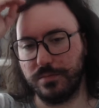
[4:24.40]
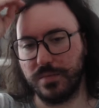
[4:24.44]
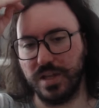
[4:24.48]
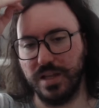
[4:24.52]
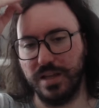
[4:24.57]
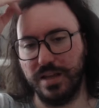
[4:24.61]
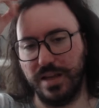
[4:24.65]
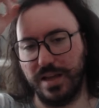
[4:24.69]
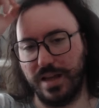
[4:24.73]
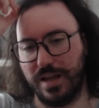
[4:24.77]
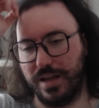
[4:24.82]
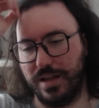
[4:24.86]

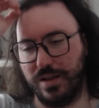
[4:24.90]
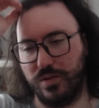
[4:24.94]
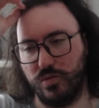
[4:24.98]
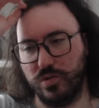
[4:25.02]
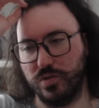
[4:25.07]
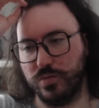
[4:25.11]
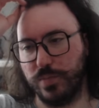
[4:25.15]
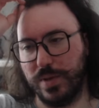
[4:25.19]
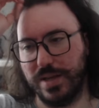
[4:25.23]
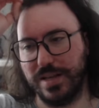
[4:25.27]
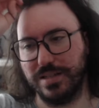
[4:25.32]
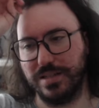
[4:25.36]
yeah, it was
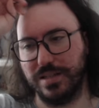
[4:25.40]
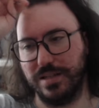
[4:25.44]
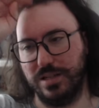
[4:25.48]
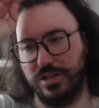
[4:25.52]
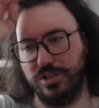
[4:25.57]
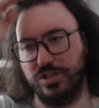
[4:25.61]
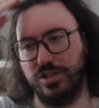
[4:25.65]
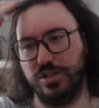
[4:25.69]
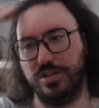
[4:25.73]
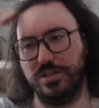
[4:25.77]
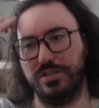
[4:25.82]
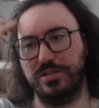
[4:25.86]
basically
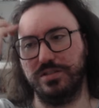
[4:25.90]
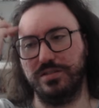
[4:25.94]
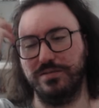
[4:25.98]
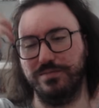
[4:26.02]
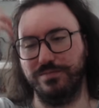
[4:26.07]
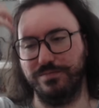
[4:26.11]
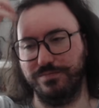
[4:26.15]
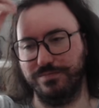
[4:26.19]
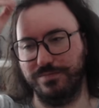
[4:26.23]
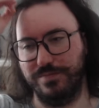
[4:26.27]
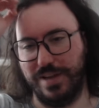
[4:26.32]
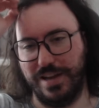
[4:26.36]
just
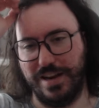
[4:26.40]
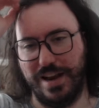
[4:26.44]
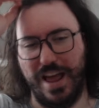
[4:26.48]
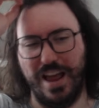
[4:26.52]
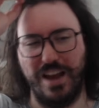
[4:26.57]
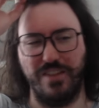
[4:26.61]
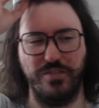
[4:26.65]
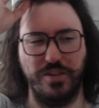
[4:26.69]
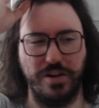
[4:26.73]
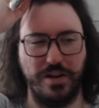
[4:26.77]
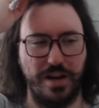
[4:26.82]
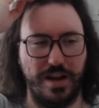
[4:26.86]
an
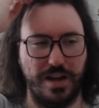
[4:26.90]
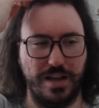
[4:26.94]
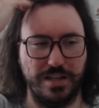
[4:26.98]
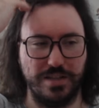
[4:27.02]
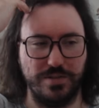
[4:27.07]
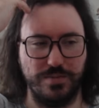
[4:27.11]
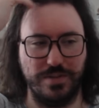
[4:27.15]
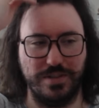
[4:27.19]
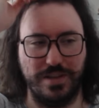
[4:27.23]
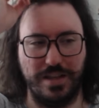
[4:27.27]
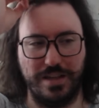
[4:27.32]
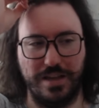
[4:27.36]

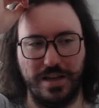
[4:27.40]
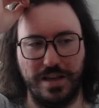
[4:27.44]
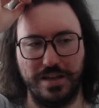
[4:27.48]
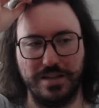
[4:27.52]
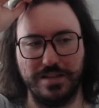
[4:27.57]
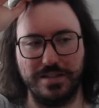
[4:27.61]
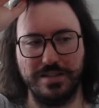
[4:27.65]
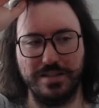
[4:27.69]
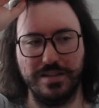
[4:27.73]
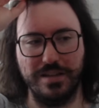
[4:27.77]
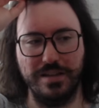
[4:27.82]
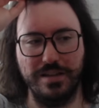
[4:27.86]
advertisement, I
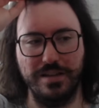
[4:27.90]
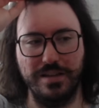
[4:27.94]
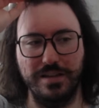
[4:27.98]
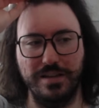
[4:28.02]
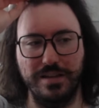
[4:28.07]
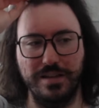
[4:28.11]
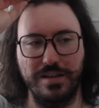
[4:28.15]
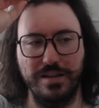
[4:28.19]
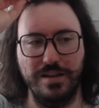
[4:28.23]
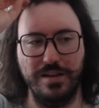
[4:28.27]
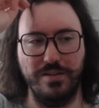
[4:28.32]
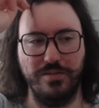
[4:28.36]
guess,
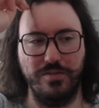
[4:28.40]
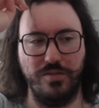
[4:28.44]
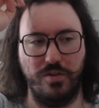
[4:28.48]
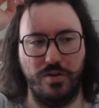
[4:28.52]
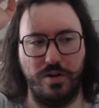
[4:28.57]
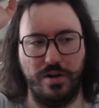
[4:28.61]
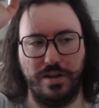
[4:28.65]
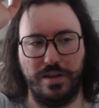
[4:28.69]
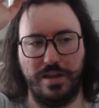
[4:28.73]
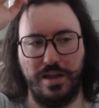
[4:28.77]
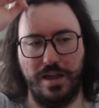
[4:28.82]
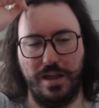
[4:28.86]
for
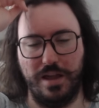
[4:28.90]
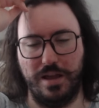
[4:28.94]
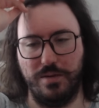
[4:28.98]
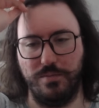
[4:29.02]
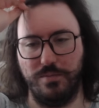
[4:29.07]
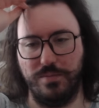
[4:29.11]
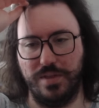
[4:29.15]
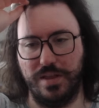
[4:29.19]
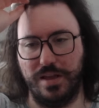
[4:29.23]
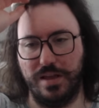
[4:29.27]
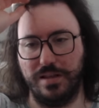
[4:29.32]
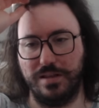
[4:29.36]
a game
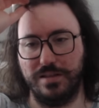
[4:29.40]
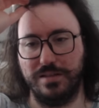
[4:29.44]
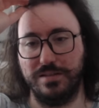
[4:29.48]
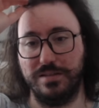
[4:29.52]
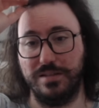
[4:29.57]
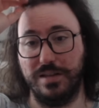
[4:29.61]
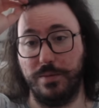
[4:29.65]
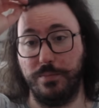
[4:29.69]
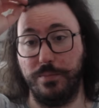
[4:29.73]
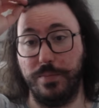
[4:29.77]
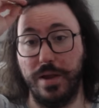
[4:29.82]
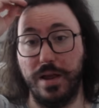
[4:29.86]
that
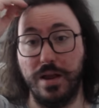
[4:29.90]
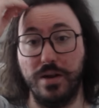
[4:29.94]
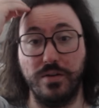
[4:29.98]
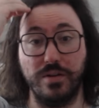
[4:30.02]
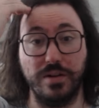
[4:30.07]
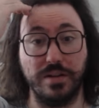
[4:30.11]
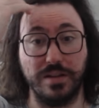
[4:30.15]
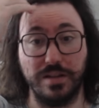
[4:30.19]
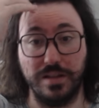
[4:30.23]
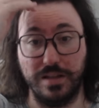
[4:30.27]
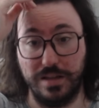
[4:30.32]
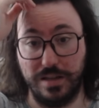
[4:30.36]

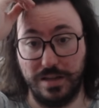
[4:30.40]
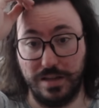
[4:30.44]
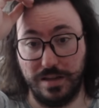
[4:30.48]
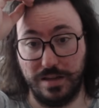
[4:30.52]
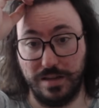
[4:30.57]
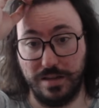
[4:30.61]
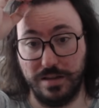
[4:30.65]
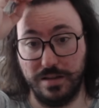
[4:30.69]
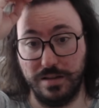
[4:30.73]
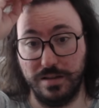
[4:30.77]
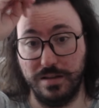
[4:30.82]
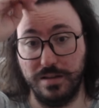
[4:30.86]

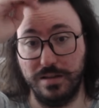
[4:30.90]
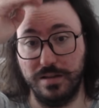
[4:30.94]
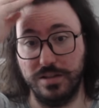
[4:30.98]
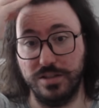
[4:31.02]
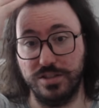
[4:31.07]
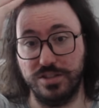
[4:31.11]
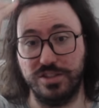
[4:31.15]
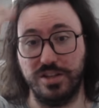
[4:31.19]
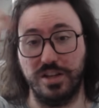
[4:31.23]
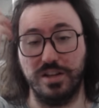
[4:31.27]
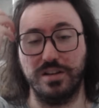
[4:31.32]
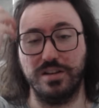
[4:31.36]
apparently
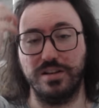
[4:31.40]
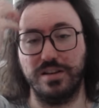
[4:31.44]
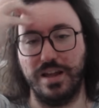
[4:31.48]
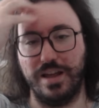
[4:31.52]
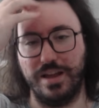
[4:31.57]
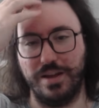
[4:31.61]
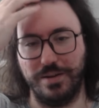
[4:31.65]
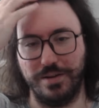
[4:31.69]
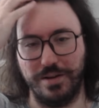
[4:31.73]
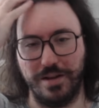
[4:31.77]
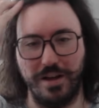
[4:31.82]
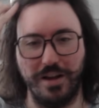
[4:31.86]
shut
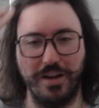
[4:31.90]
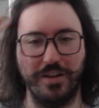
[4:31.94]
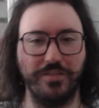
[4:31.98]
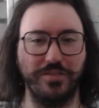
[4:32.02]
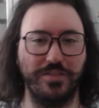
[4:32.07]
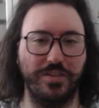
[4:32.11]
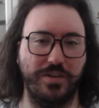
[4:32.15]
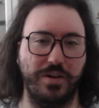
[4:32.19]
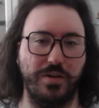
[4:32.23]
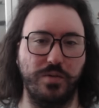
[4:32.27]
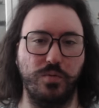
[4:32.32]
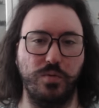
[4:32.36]
down
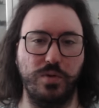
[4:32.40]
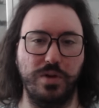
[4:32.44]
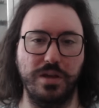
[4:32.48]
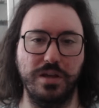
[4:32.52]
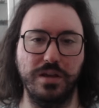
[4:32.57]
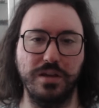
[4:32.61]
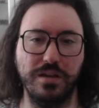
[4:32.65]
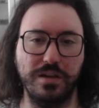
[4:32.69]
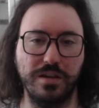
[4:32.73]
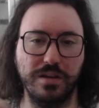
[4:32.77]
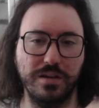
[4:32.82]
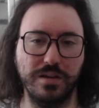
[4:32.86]
after a
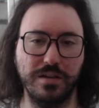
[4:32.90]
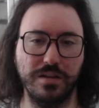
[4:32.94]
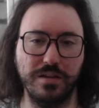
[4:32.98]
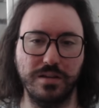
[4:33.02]
week.